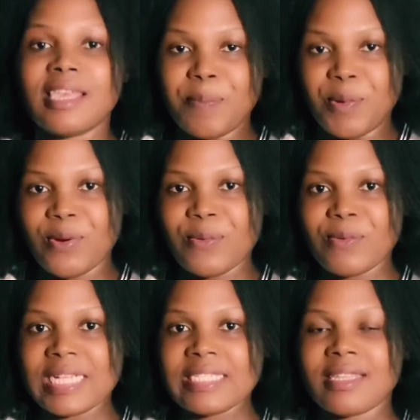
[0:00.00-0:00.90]
keep
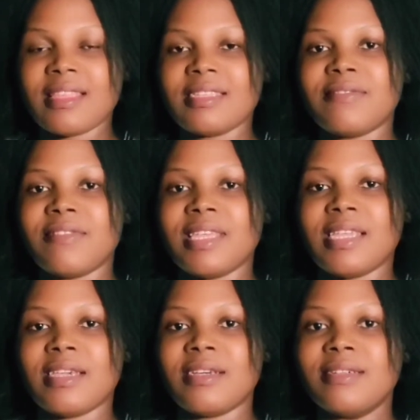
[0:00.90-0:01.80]
on watching this
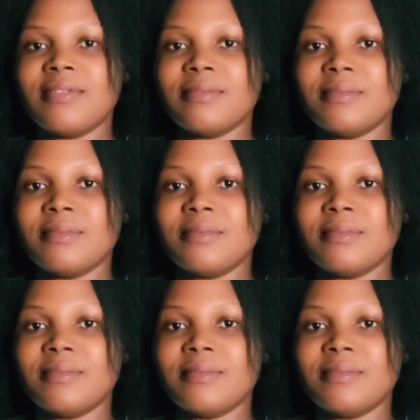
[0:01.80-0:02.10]
video.